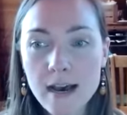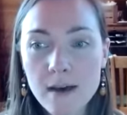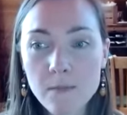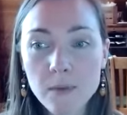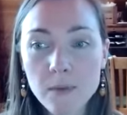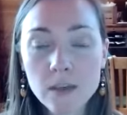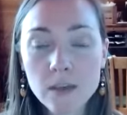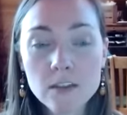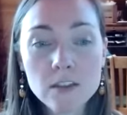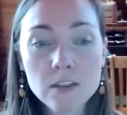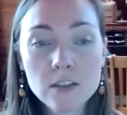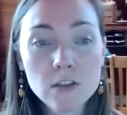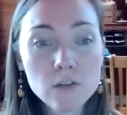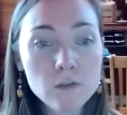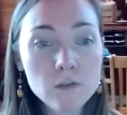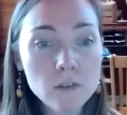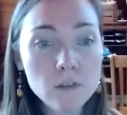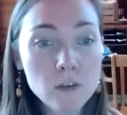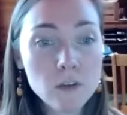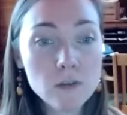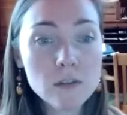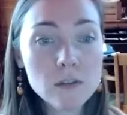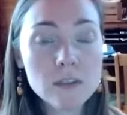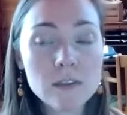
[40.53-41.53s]
um, because you've
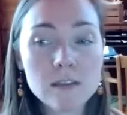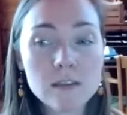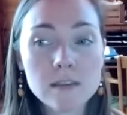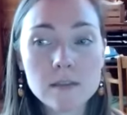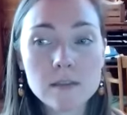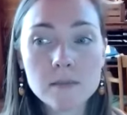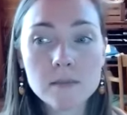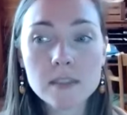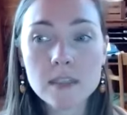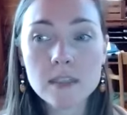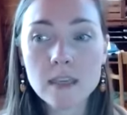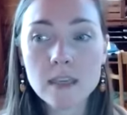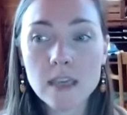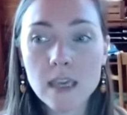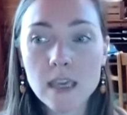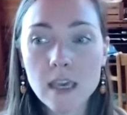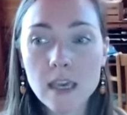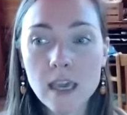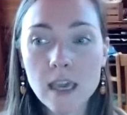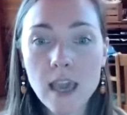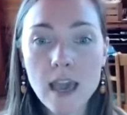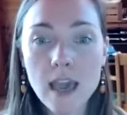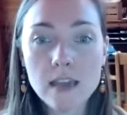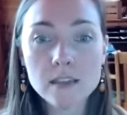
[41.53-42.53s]
used systems
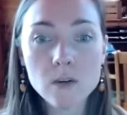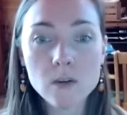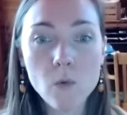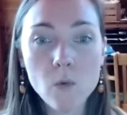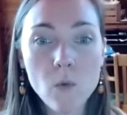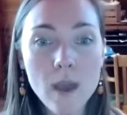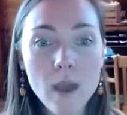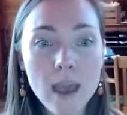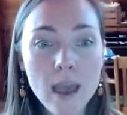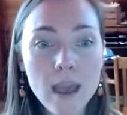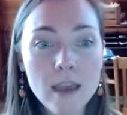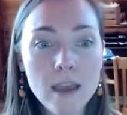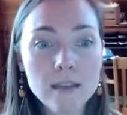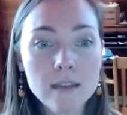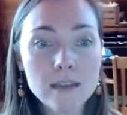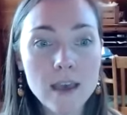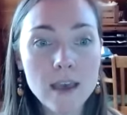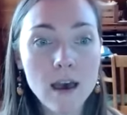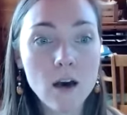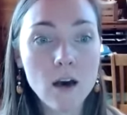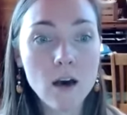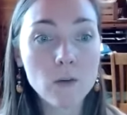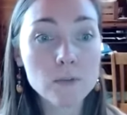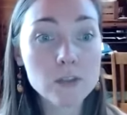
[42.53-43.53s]
thinking as a way to
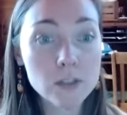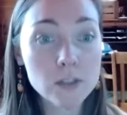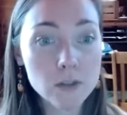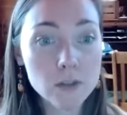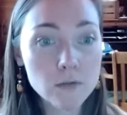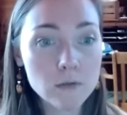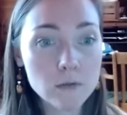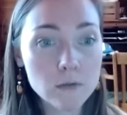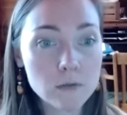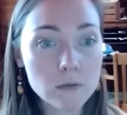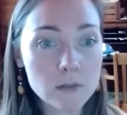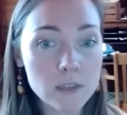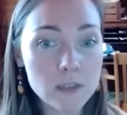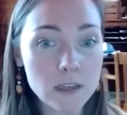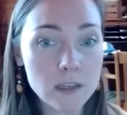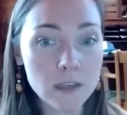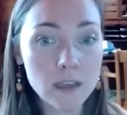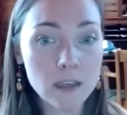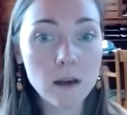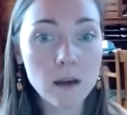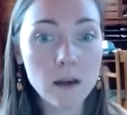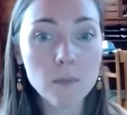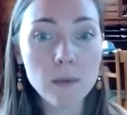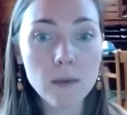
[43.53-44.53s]
help students and
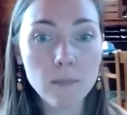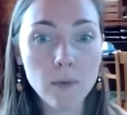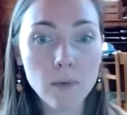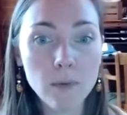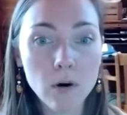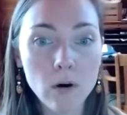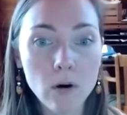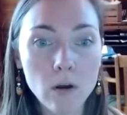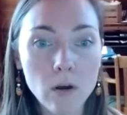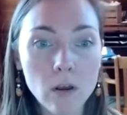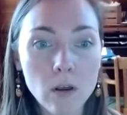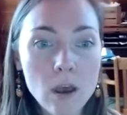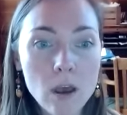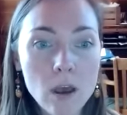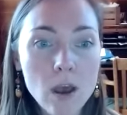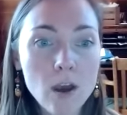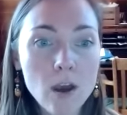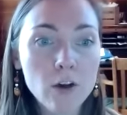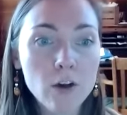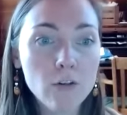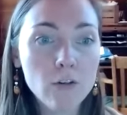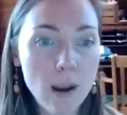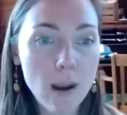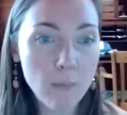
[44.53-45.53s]
young people
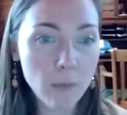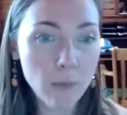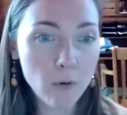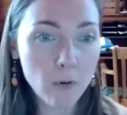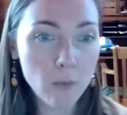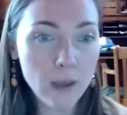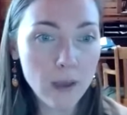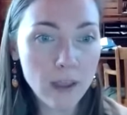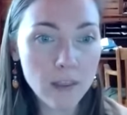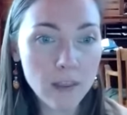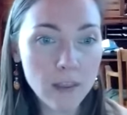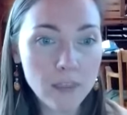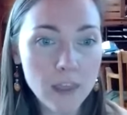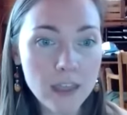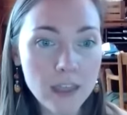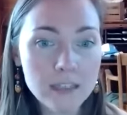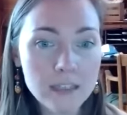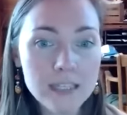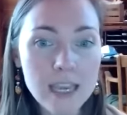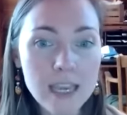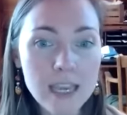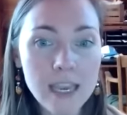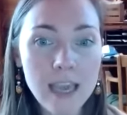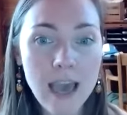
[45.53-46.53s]
grapple with and
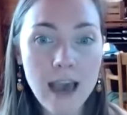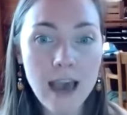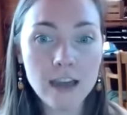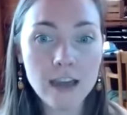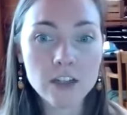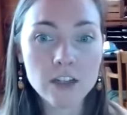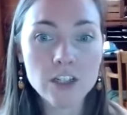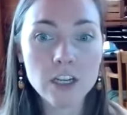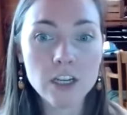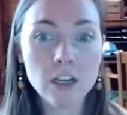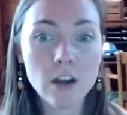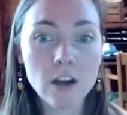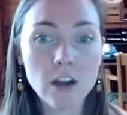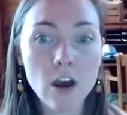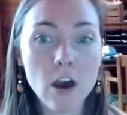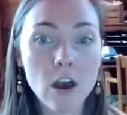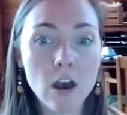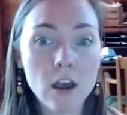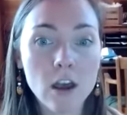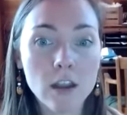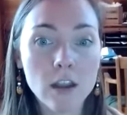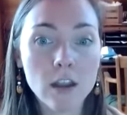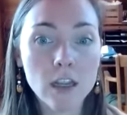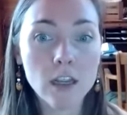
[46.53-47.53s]
take action
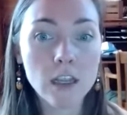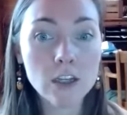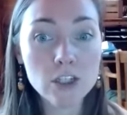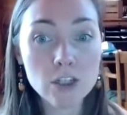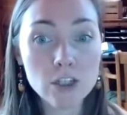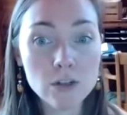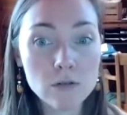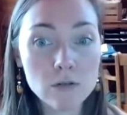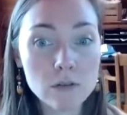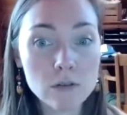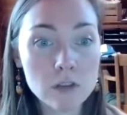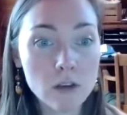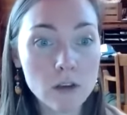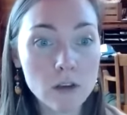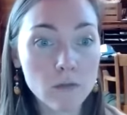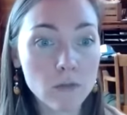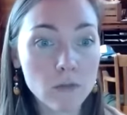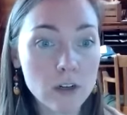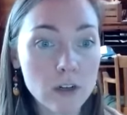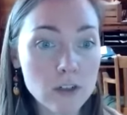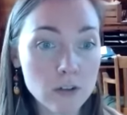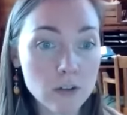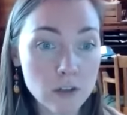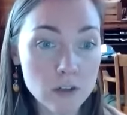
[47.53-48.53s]
on issues of
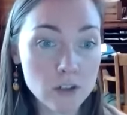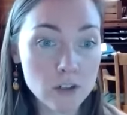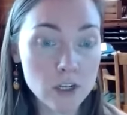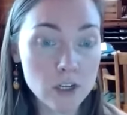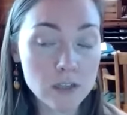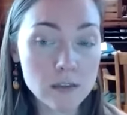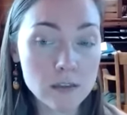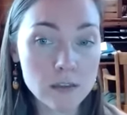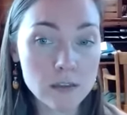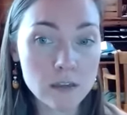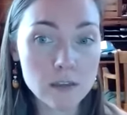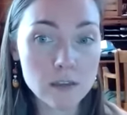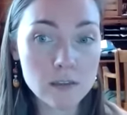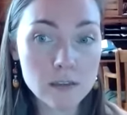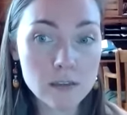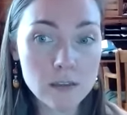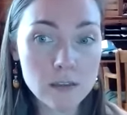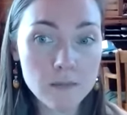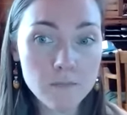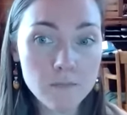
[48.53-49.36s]
racial injustice.